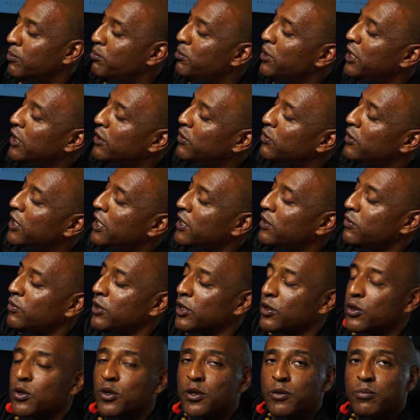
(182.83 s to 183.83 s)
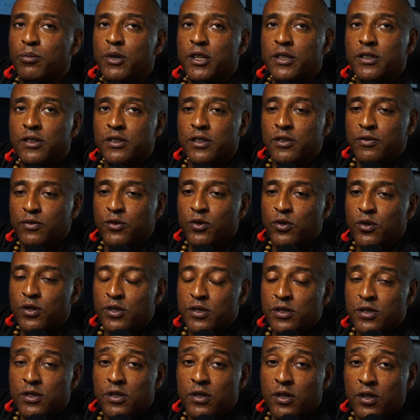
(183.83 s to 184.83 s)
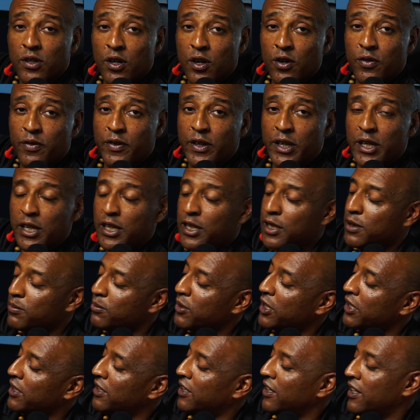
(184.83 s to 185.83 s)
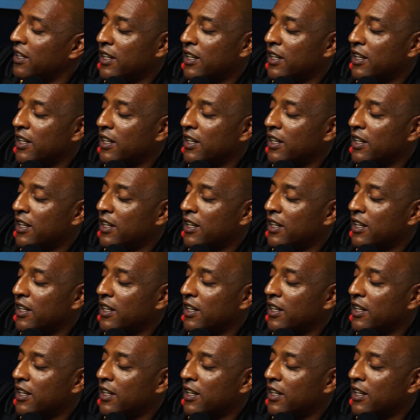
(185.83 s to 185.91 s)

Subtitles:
big red record button, of course, over here, but